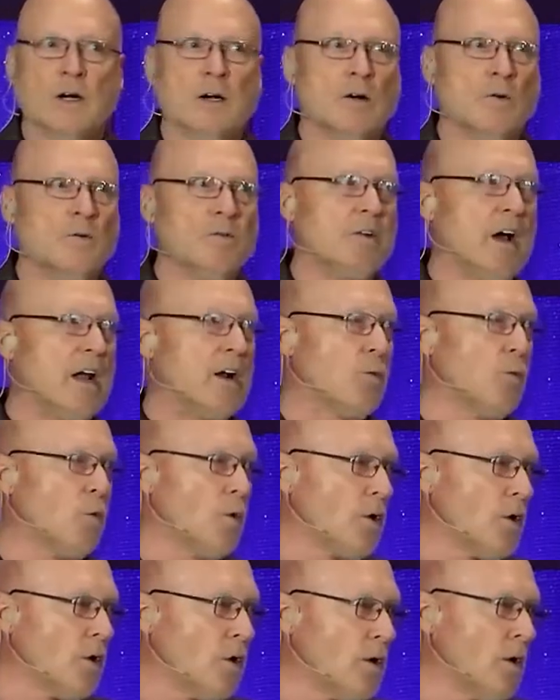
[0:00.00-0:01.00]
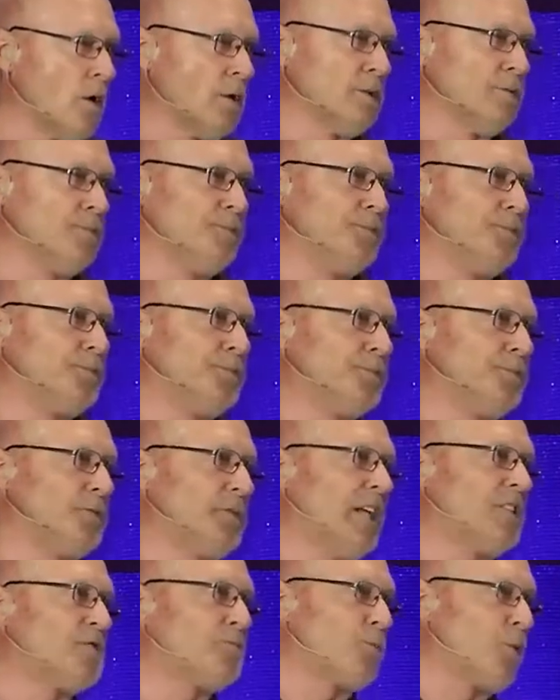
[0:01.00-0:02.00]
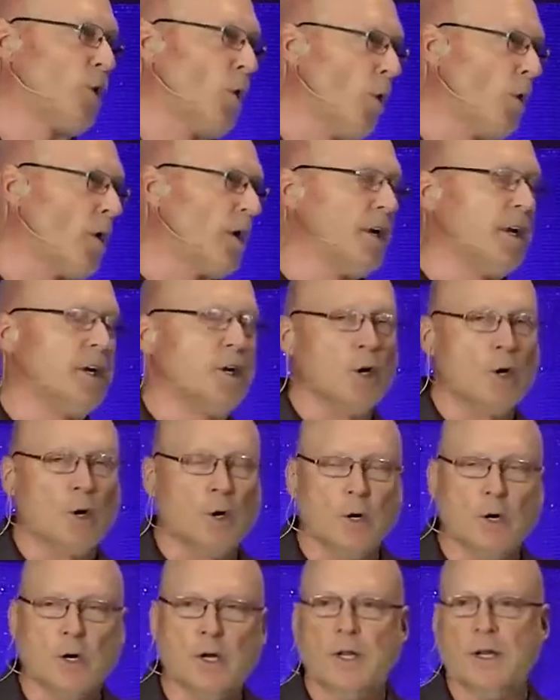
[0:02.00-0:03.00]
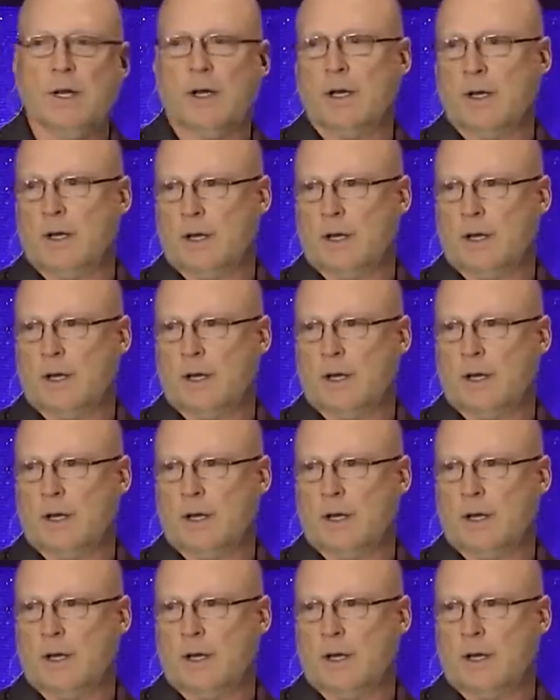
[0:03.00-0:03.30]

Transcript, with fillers: We've got a world that's broken and hurting